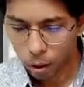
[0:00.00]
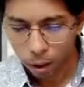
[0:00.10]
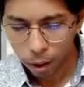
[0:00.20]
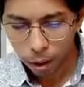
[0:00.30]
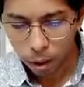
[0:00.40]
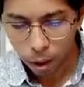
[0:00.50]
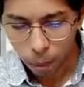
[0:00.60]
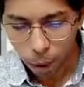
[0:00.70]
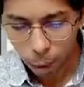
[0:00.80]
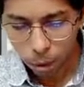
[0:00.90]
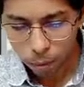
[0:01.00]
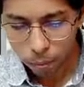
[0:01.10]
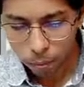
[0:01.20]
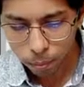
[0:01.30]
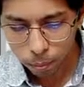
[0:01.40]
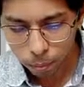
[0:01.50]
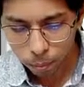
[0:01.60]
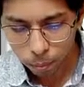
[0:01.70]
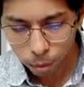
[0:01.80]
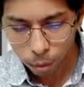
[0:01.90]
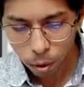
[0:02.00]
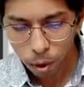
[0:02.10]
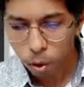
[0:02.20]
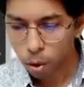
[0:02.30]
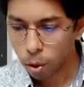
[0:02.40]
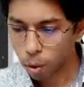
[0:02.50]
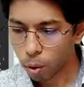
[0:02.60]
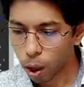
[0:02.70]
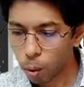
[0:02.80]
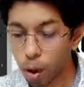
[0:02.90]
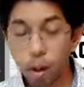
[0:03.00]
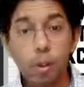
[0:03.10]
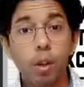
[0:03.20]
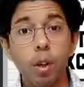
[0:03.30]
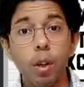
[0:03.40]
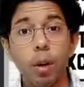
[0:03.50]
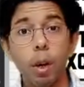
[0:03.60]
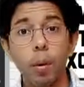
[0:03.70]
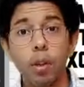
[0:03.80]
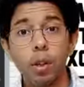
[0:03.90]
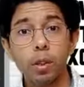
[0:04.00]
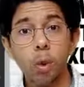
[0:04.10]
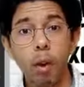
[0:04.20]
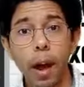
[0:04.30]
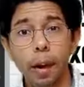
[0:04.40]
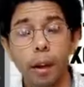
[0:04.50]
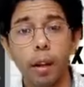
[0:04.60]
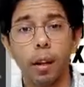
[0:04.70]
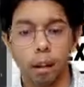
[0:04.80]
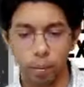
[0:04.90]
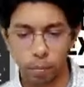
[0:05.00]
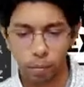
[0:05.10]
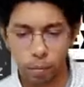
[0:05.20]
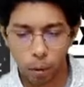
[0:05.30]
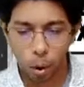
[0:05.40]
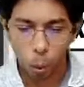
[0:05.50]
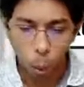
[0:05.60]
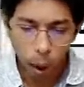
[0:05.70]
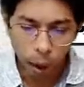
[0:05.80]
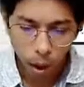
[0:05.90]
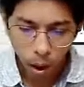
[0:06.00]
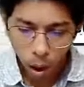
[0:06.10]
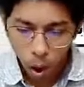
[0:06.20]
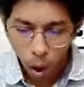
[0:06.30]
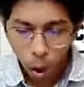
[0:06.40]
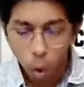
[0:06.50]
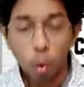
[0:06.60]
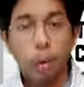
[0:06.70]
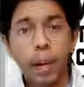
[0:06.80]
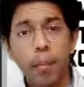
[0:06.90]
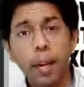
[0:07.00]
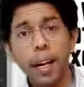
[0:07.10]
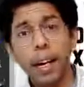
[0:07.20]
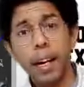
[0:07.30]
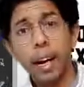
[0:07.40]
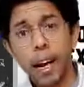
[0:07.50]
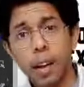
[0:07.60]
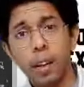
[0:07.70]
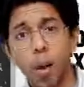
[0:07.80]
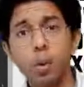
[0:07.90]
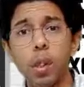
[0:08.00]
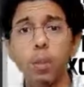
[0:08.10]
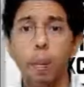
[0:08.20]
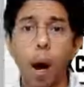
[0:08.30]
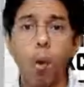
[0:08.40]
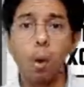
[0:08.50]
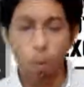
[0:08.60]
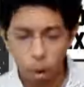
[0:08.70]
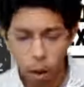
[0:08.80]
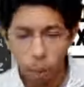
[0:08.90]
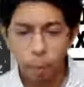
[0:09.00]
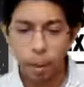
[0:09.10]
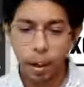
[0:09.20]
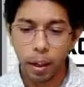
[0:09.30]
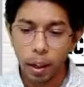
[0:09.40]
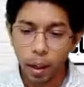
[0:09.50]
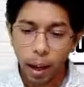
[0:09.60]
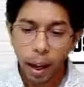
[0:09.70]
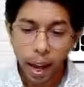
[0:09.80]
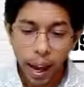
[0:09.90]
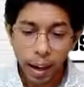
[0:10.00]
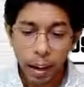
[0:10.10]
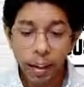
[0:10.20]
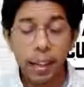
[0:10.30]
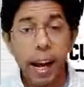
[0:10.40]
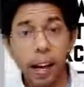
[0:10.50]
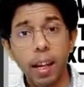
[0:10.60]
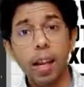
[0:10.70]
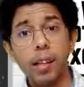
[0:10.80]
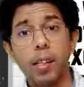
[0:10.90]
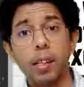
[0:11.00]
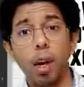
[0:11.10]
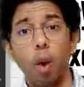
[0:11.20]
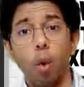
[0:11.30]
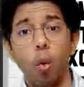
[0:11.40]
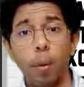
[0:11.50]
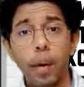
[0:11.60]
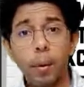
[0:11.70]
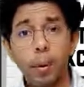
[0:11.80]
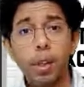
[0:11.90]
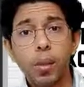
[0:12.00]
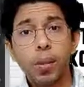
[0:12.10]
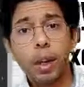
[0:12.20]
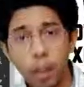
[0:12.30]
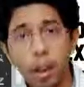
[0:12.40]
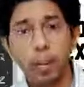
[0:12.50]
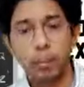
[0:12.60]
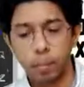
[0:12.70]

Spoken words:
Nil amount. So now unsecured debentures got angry. Why? We have lended 8,000 pound to company and in that case we received nothing.